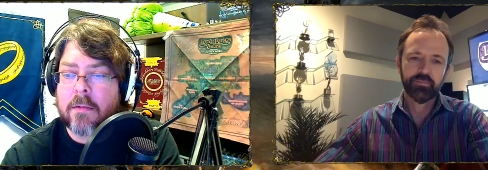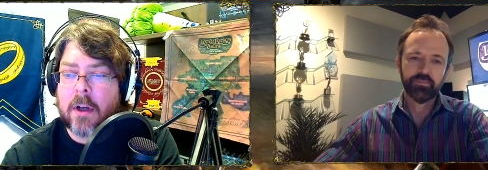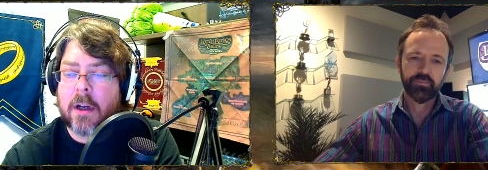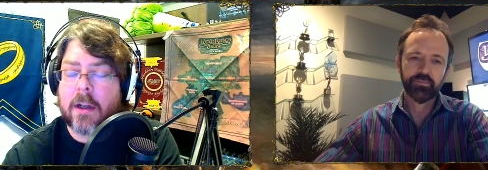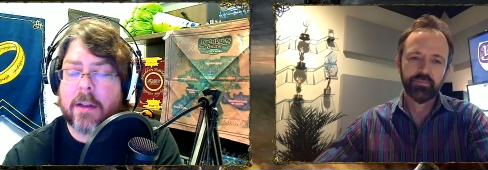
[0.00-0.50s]

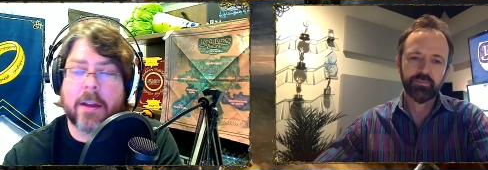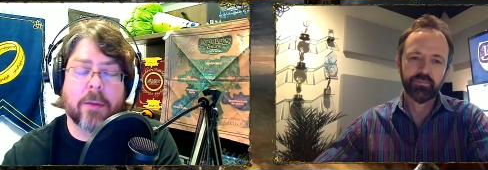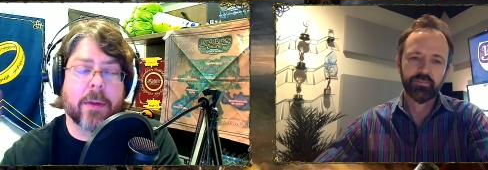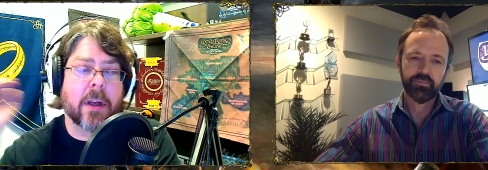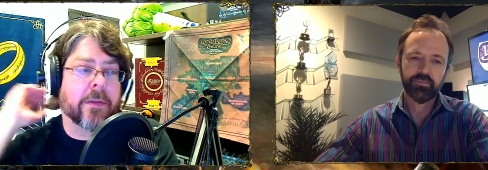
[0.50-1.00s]
Speaker 1: I think
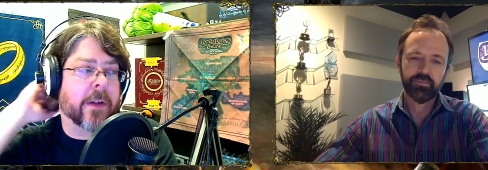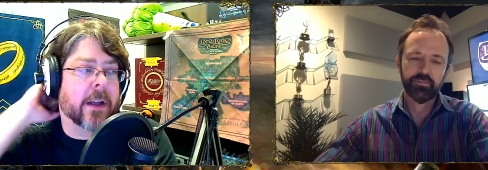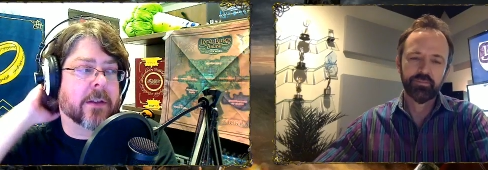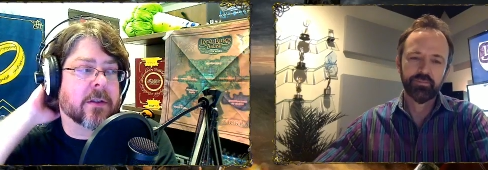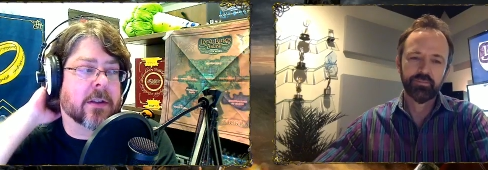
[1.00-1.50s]
you may have
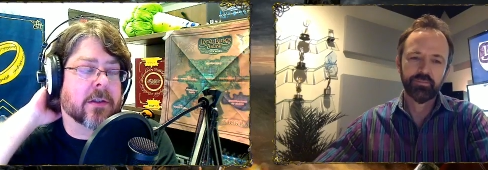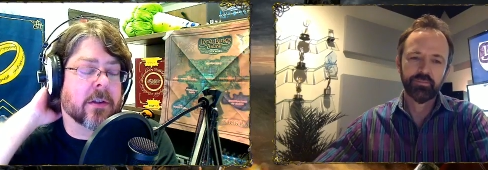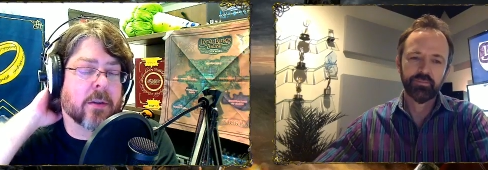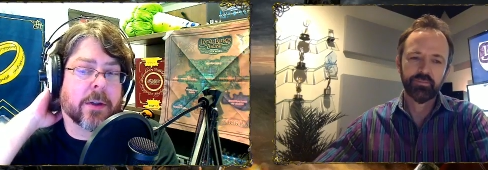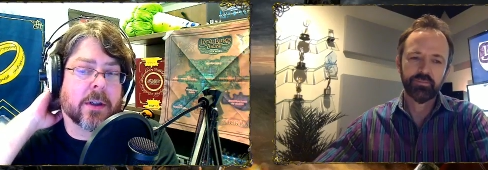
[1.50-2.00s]
answered this a
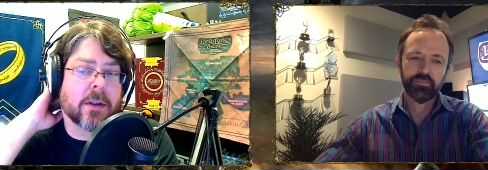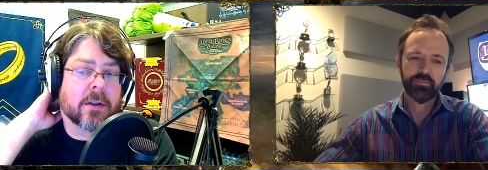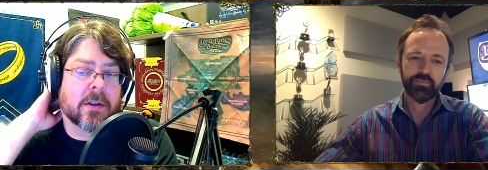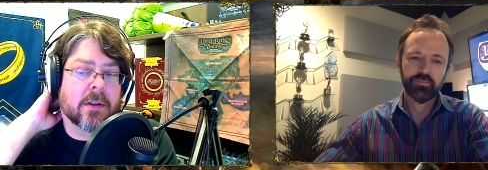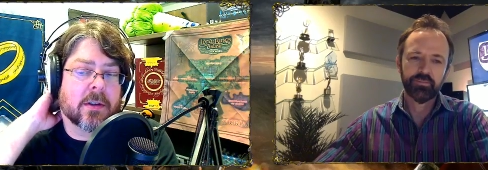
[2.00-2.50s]
little bit